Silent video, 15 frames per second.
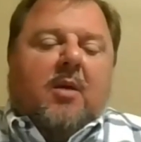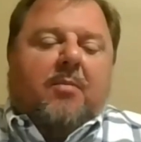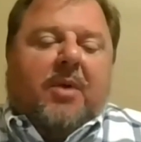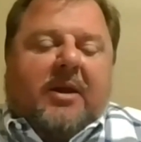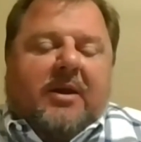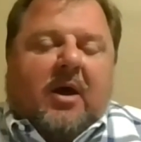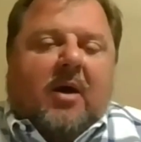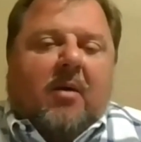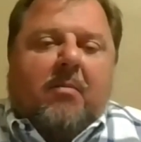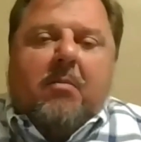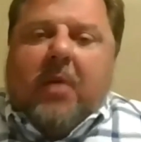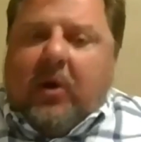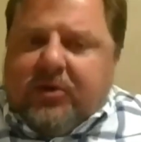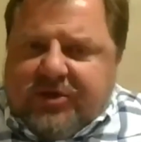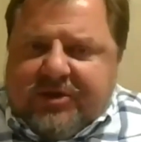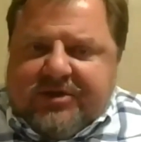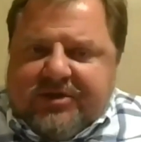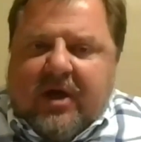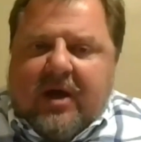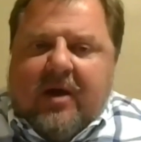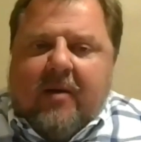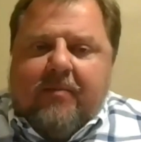But most of the
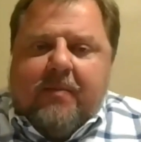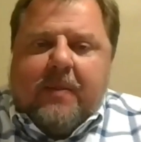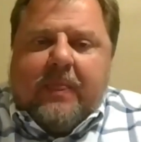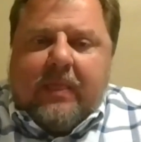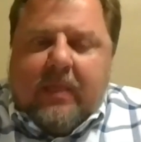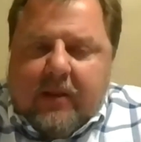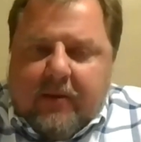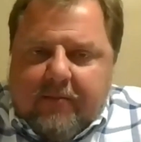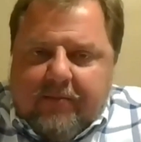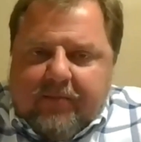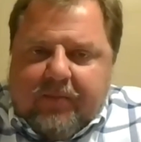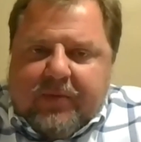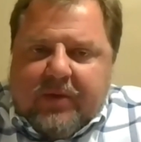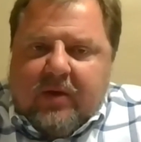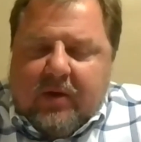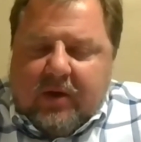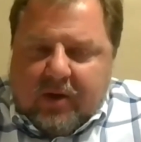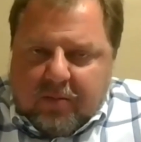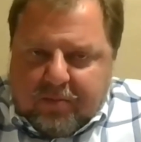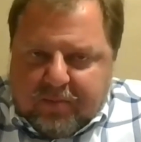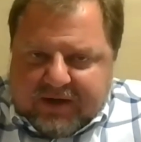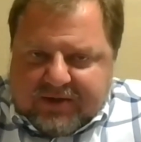time, in
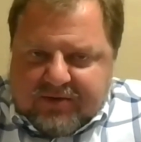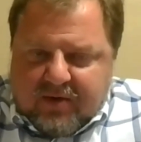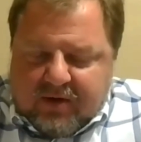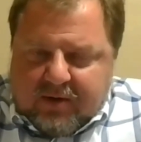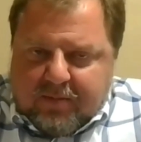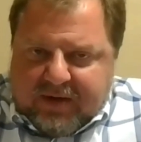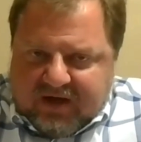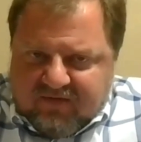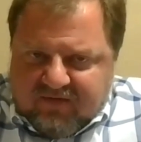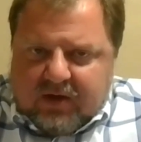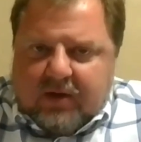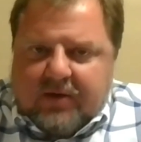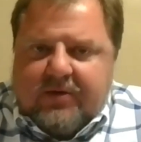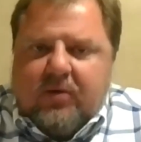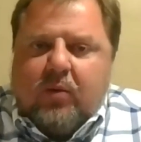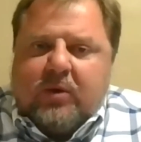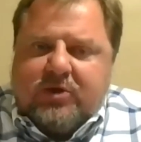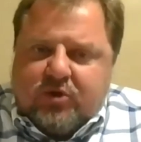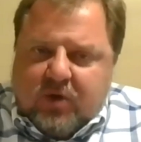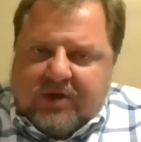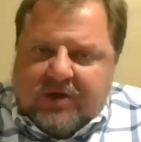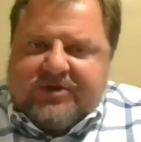a big event, we're
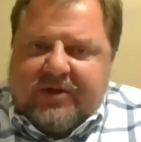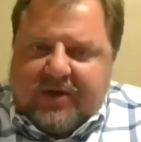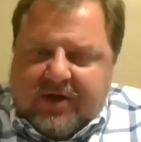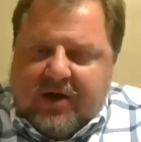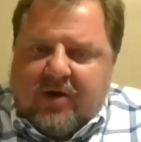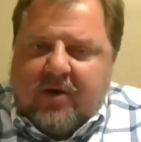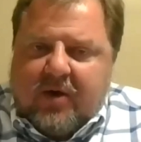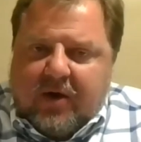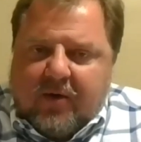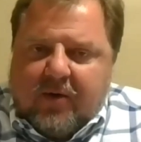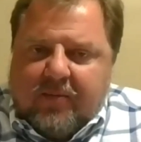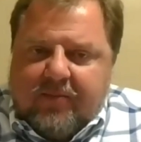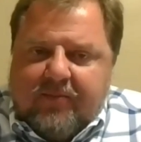trusting the carrier